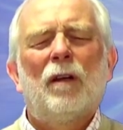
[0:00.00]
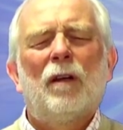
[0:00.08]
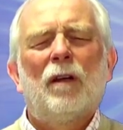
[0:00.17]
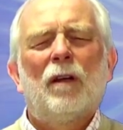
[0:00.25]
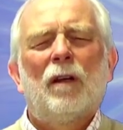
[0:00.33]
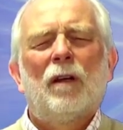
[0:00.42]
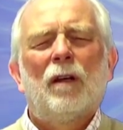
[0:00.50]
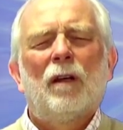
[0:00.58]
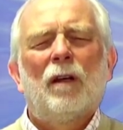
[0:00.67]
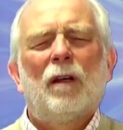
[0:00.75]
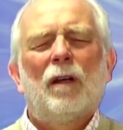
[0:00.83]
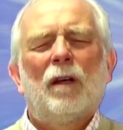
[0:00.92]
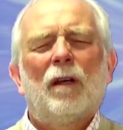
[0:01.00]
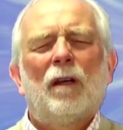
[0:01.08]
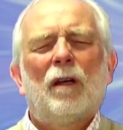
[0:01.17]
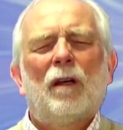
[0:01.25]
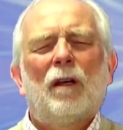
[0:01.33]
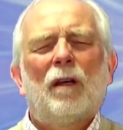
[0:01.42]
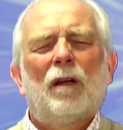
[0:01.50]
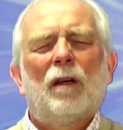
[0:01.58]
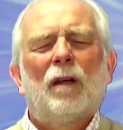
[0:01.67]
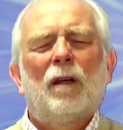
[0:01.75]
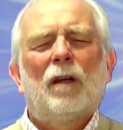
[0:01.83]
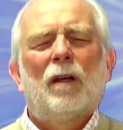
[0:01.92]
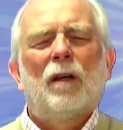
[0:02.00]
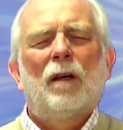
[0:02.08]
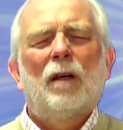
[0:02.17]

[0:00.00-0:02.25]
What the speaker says: Nothing is said.